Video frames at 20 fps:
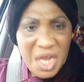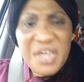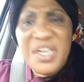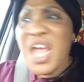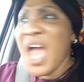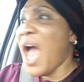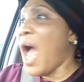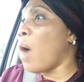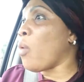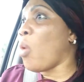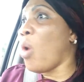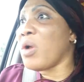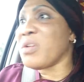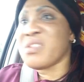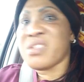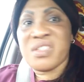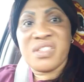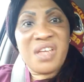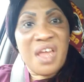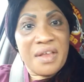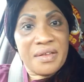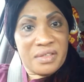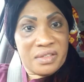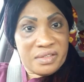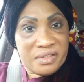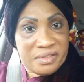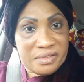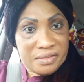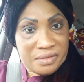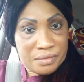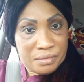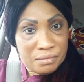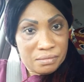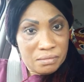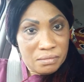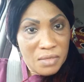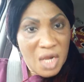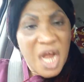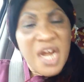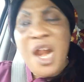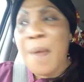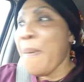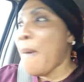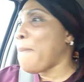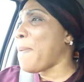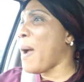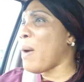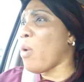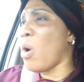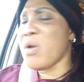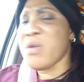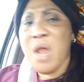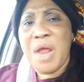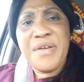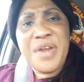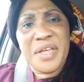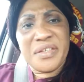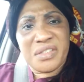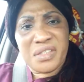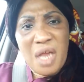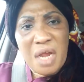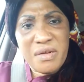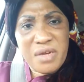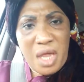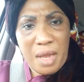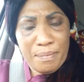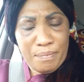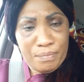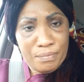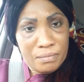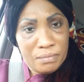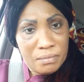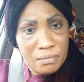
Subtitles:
They are God sent. Now Papa God, nothing they send them.